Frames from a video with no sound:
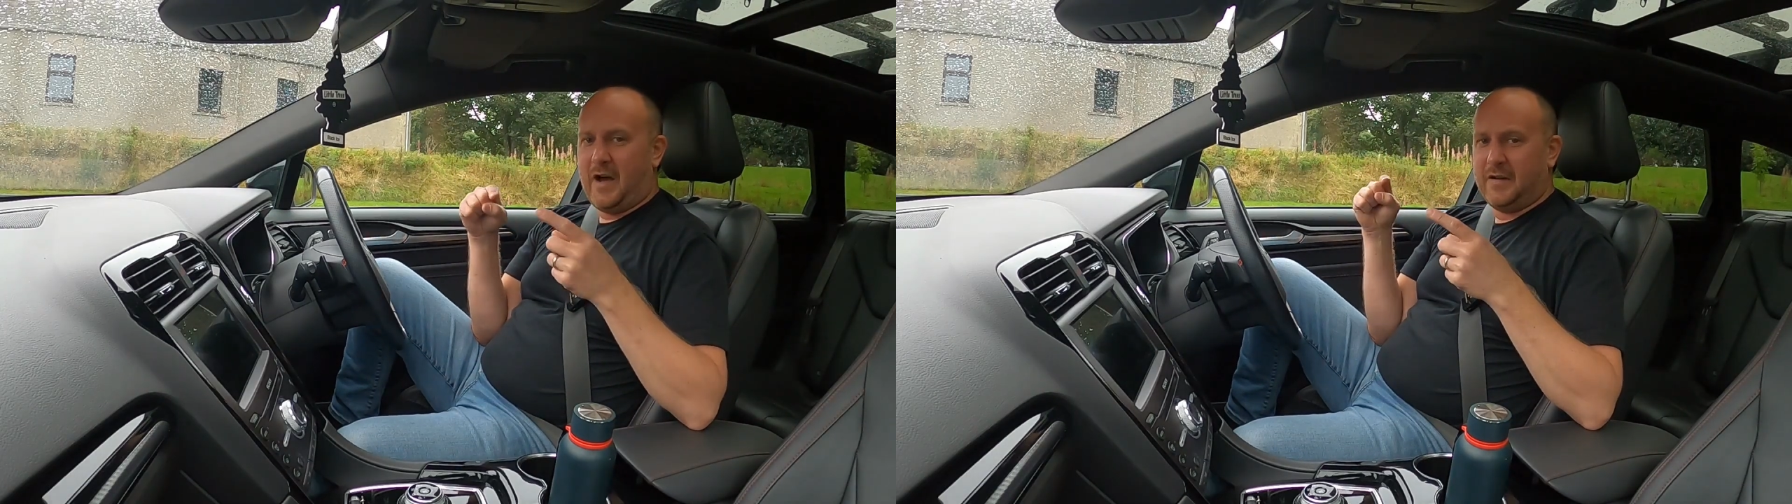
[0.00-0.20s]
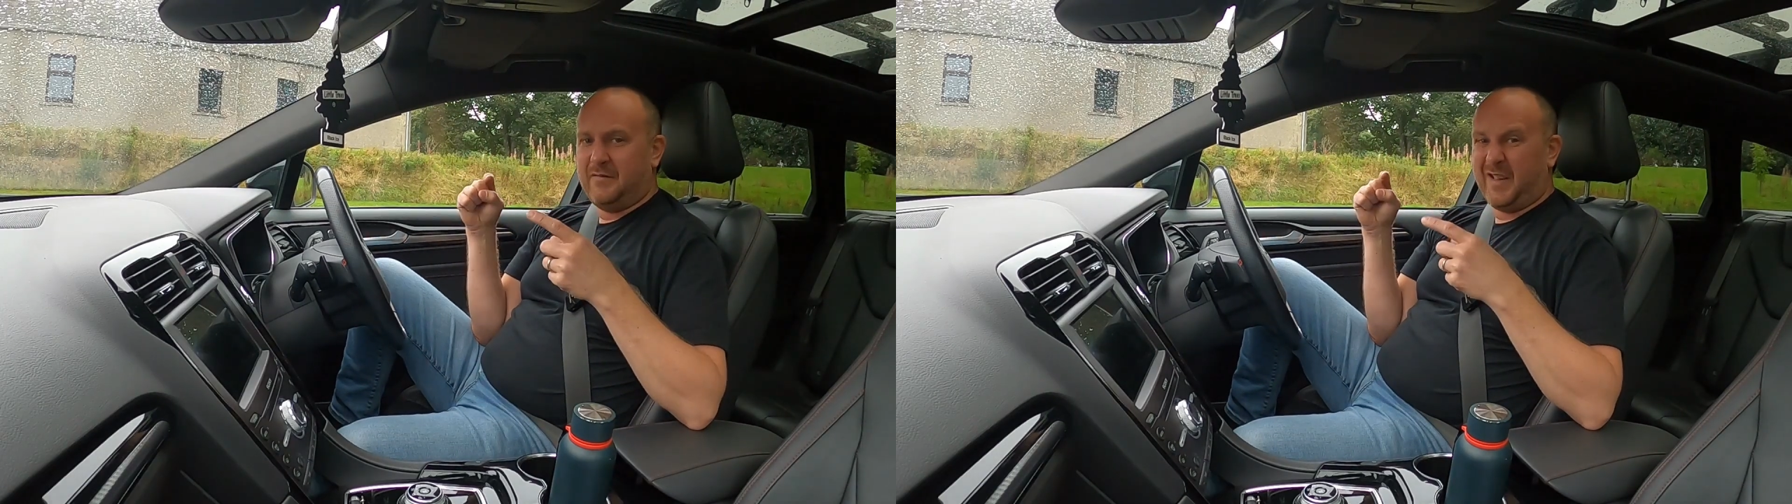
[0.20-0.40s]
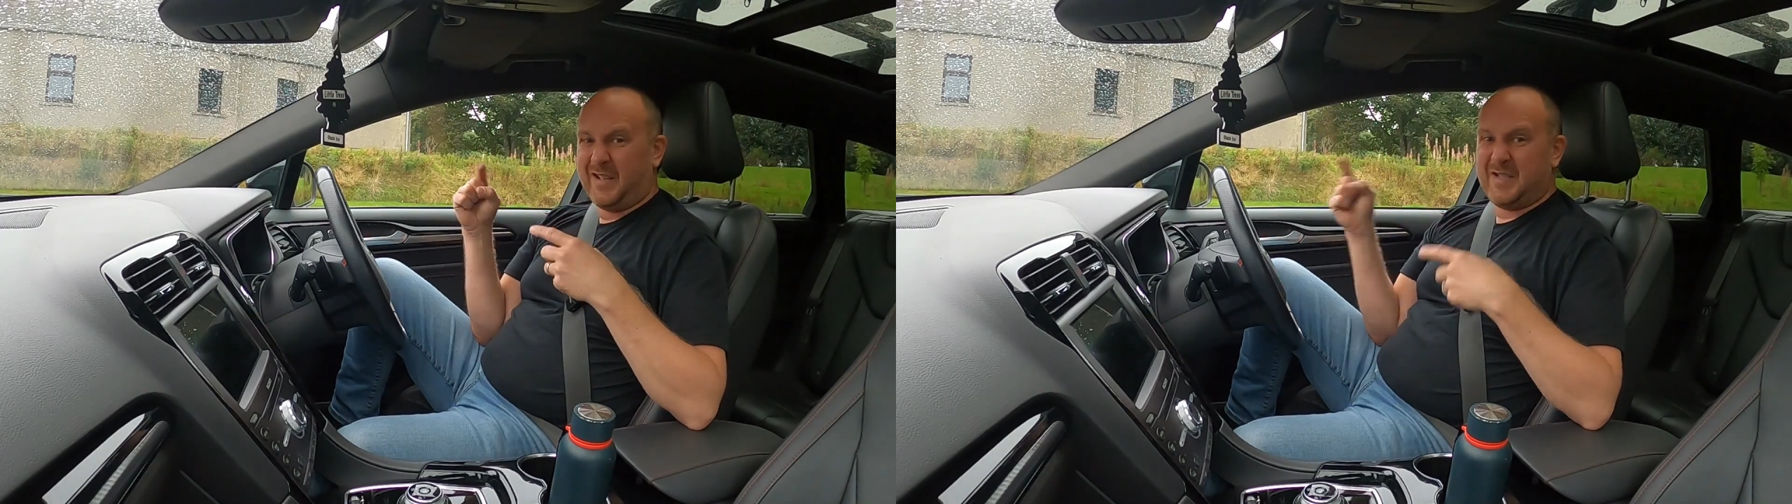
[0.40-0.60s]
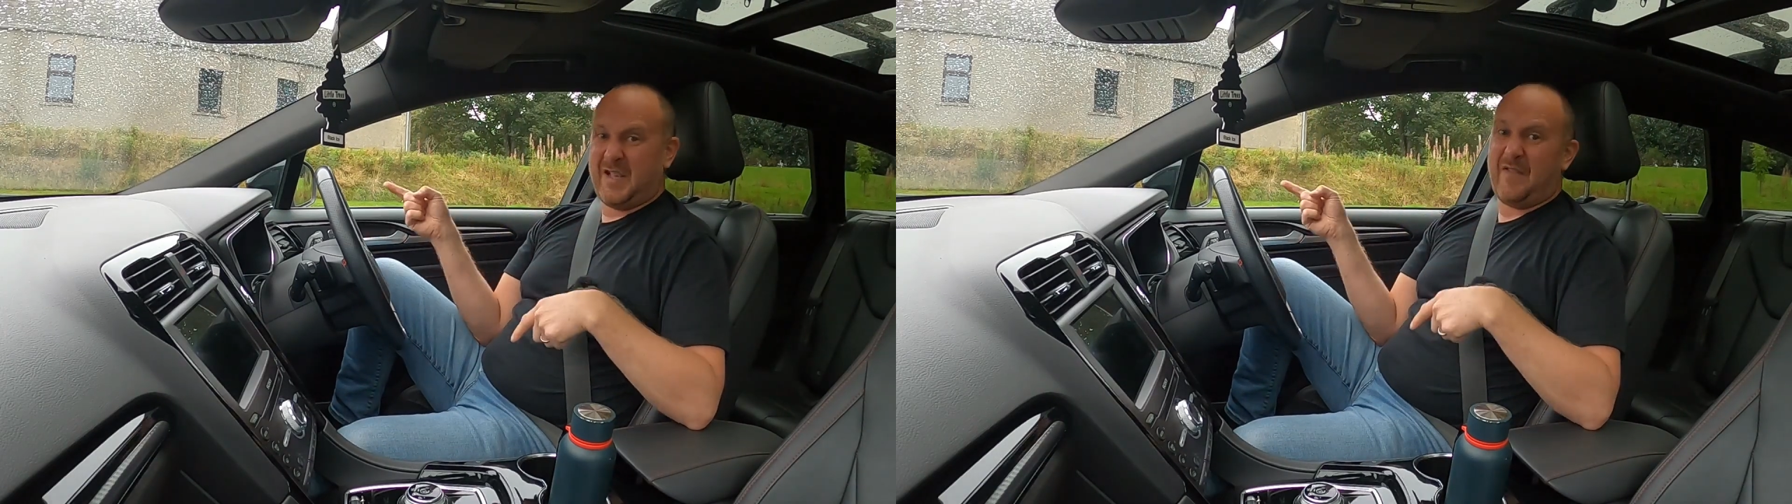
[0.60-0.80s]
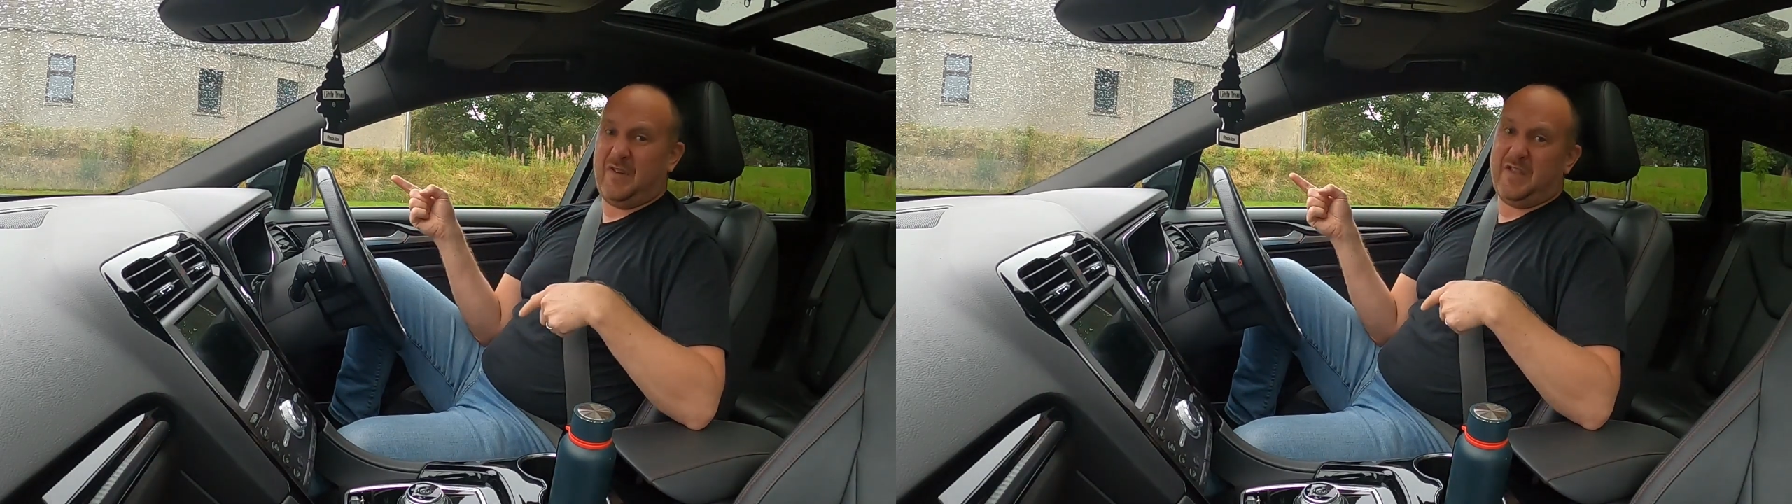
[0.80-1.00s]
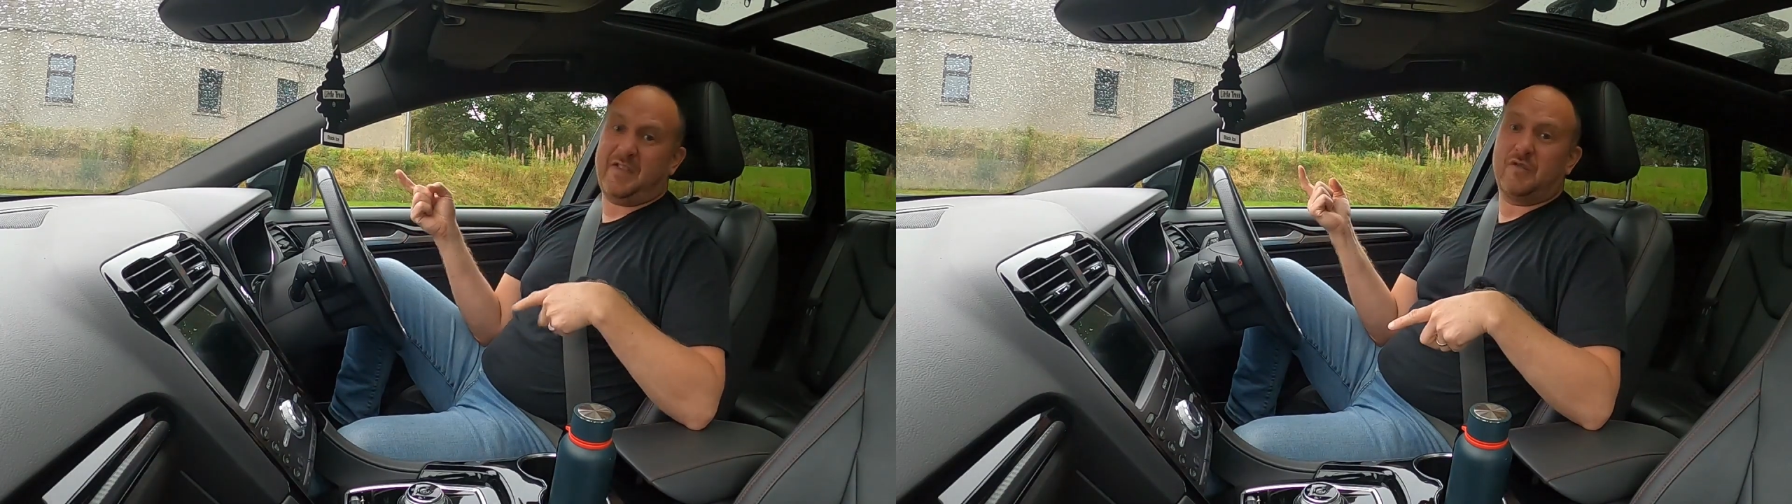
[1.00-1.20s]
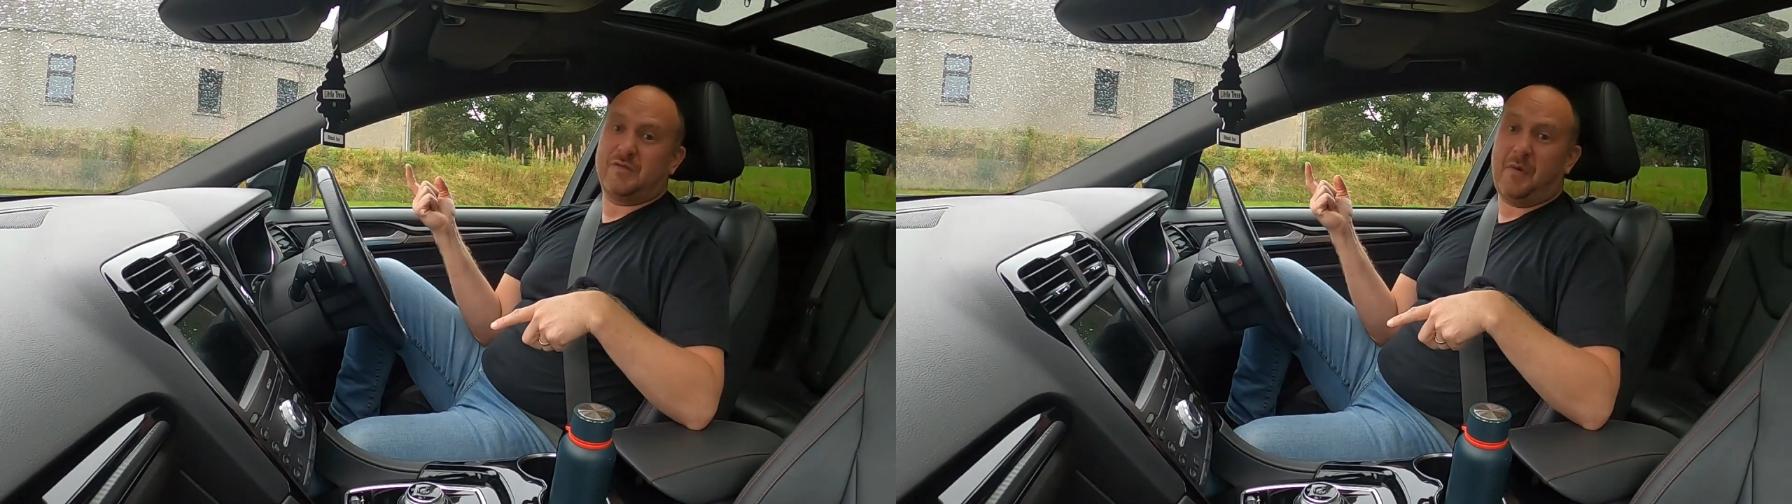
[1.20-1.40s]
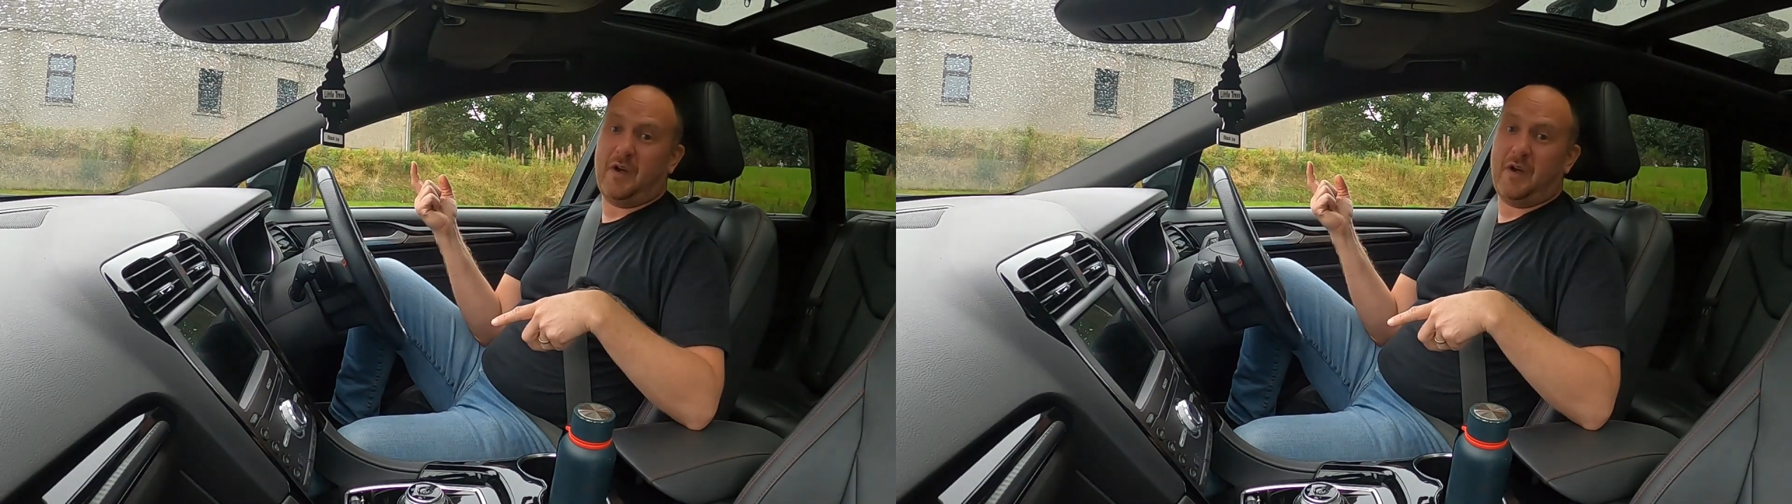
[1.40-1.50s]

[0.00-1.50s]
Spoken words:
and like 70,000